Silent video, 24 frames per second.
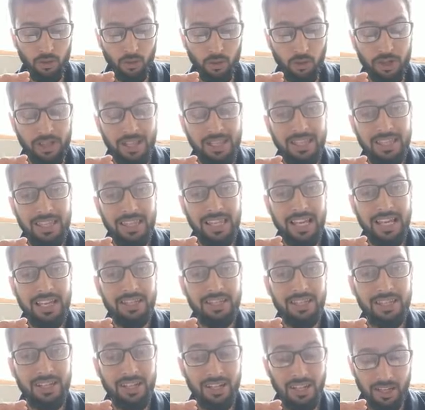Third is
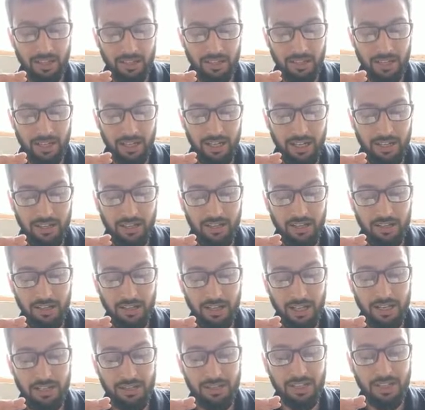Lycidas.
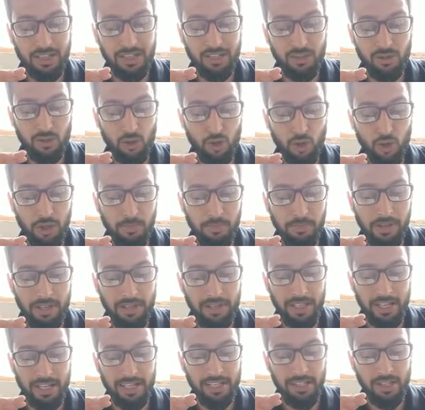Lycidas
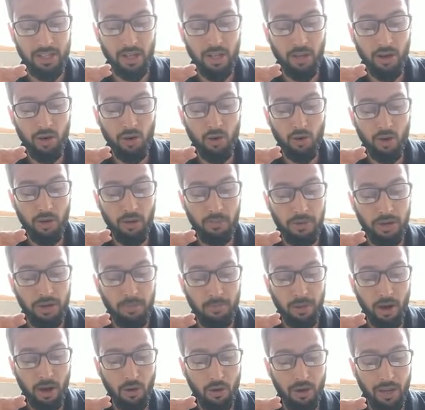represents
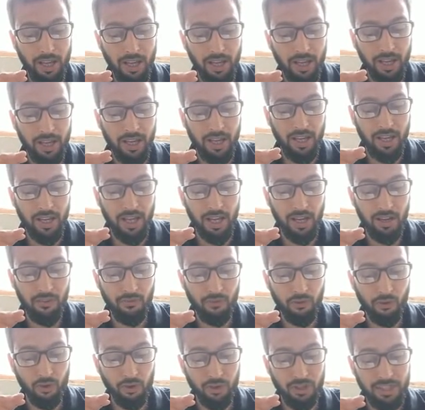Robert Bowley, and
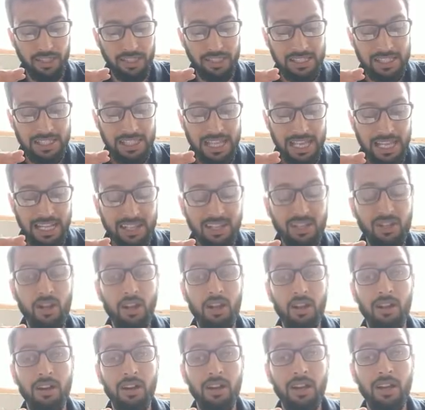fourth is
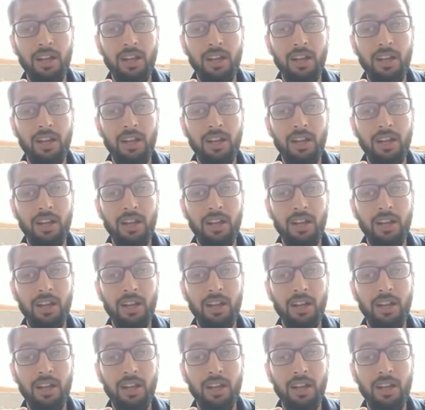Nender.